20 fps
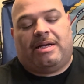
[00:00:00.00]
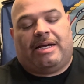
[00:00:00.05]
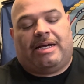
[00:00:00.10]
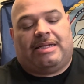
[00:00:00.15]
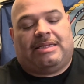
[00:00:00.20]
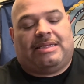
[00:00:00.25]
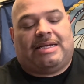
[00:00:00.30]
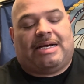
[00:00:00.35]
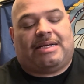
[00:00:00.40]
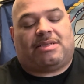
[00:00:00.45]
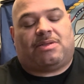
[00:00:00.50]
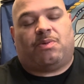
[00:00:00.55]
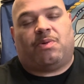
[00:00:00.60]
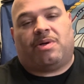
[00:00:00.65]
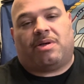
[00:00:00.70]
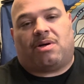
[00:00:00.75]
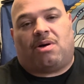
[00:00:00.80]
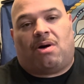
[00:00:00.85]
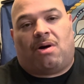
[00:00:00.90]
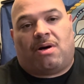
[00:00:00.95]
and that's
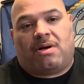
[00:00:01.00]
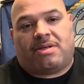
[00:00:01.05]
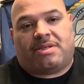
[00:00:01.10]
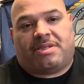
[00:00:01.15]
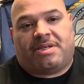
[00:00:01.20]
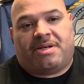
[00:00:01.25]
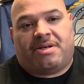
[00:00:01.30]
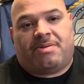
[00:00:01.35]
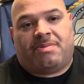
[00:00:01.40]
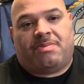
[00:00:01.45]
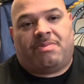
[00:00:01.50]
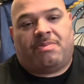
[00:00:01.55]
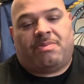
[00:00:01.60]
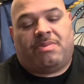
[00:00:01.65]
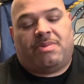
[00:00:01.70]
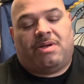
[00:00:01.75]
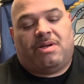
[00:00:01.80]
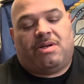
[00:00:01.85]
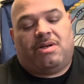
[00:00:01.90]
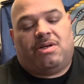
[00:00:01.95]
what caused him
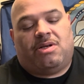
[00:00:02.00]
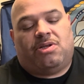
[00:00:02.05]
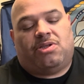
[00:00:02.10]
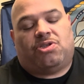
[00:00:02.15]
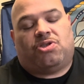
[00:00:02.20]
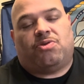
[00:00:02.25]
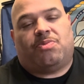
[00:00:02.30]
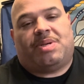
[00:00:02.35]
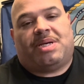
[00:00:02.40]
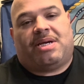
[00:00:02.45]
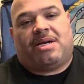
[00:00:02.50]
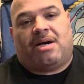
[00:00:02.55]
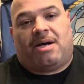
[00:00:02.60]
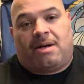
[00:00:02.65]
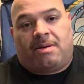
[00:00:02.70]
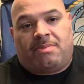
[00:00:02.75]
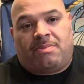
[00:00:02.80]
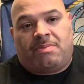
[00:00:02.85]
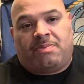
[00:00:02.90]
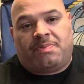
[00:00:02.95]
to
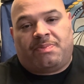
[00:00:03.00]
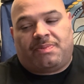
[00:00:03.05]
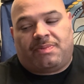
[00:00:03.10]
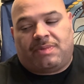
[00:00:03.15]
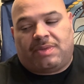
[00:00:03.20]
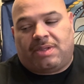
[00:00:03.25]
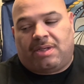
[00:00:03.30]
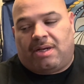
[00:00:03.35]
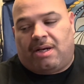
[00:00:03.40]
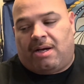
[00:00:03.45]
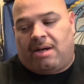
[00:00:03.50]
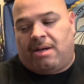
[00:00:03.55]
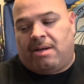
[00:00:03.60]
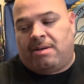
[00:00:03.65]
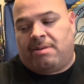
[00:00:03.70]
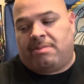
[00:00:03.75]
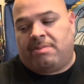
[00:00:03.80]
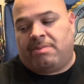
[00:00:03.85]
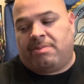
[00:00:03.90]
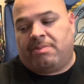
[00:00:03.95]
become
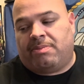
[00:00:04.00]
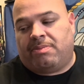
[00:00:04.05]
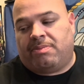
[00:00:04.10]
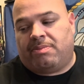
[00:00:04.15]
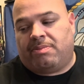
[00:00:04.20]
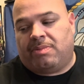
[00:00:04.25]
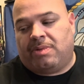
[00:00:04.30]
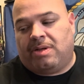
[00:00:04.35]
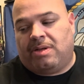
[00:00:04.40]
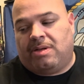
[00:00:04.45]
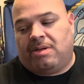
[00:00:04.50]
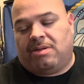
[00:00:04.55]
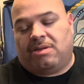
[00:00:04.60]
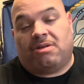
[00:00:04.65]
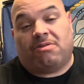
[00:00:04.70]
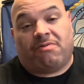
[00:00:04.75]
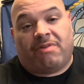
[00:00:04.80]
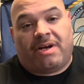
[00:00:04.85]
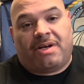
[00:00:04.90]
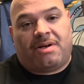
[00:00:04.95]

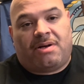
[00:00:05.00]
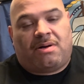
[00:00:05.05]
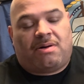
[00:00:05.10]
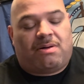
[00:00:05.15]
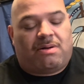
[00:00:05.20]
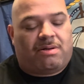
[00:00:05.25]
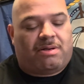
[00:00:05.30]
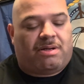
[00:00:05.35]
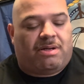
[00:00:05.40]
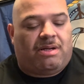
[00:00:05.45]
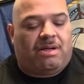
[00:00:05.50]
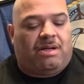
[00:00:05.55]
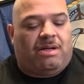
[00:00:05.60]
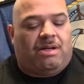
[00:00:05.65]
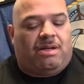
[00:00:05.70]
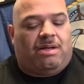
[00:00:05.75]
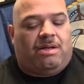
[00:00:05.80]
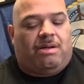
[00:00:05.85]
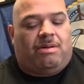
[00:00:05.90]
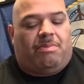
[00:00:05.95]
the Red Hulk.
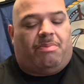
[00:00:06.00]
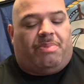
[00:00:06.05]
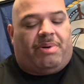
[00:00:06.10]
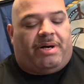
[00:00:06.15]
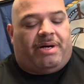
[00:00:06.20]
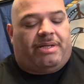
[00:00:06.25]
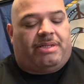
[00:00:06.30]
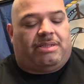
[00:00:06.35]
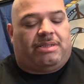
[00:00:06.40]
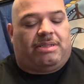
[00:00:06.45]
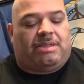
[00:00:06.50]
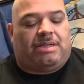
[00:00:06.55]
But